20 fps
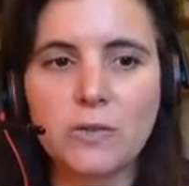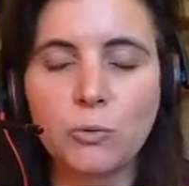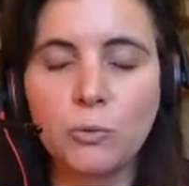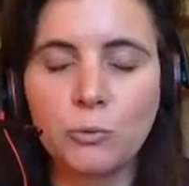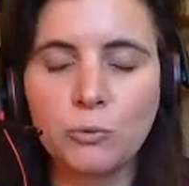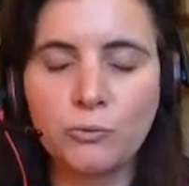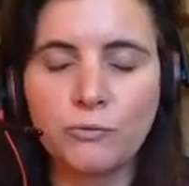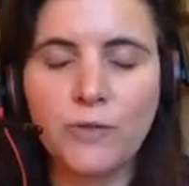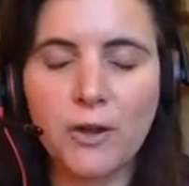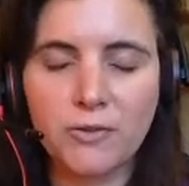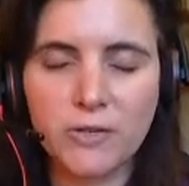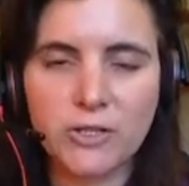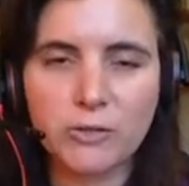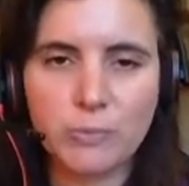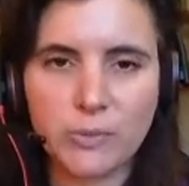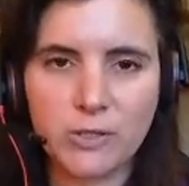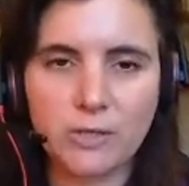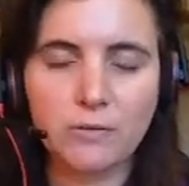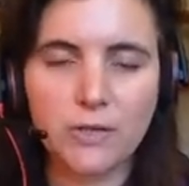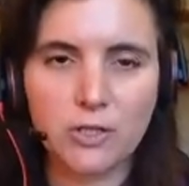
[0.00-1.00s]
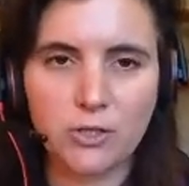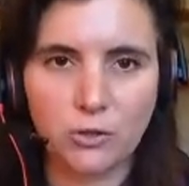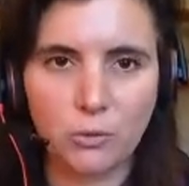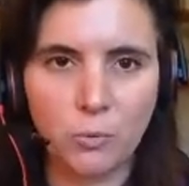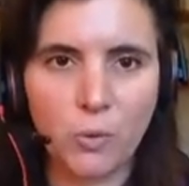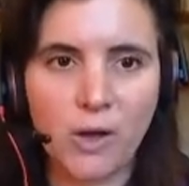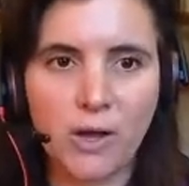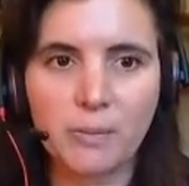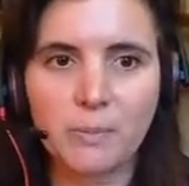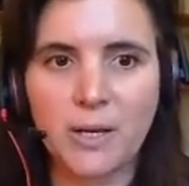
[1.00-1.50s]
all very specific to the
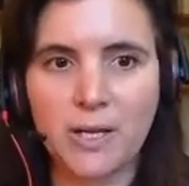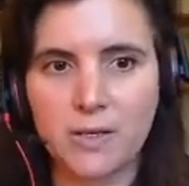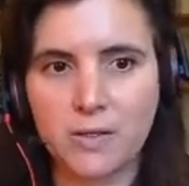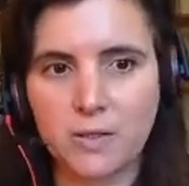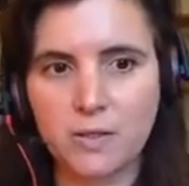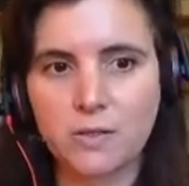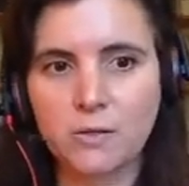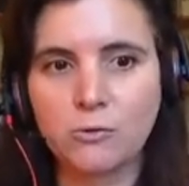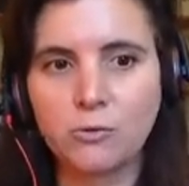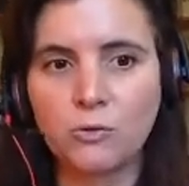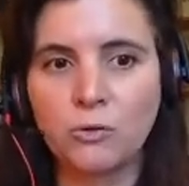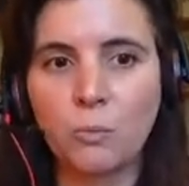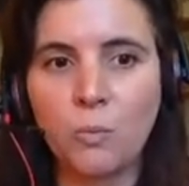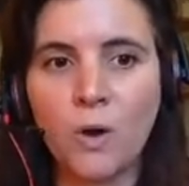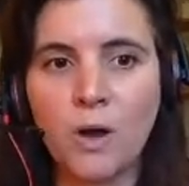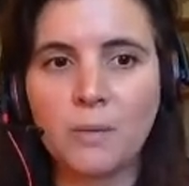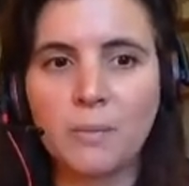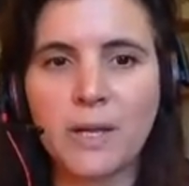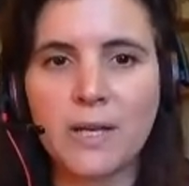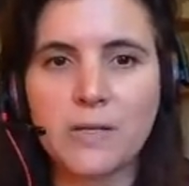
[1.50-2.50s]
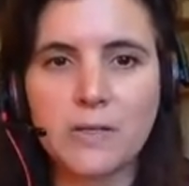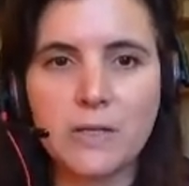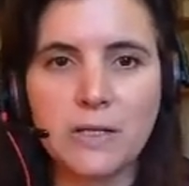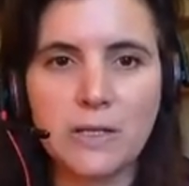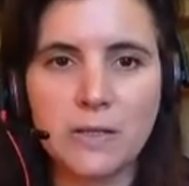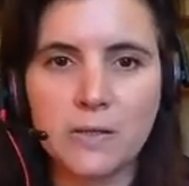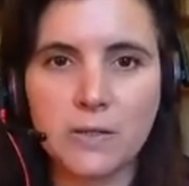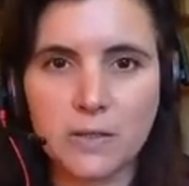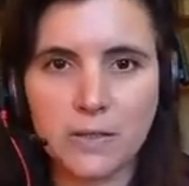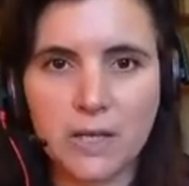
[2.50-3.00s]
workplace. It's called a workplace
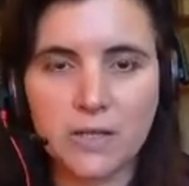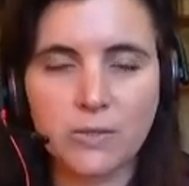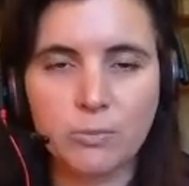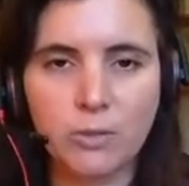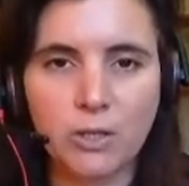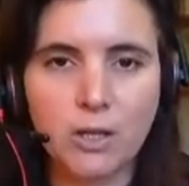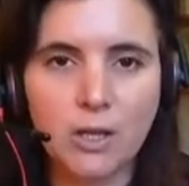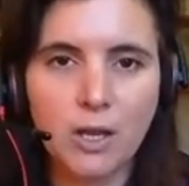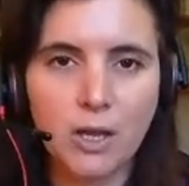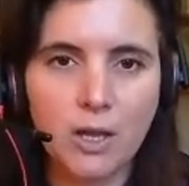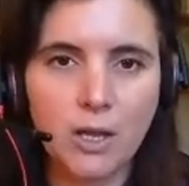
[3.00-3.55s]
needs assessment.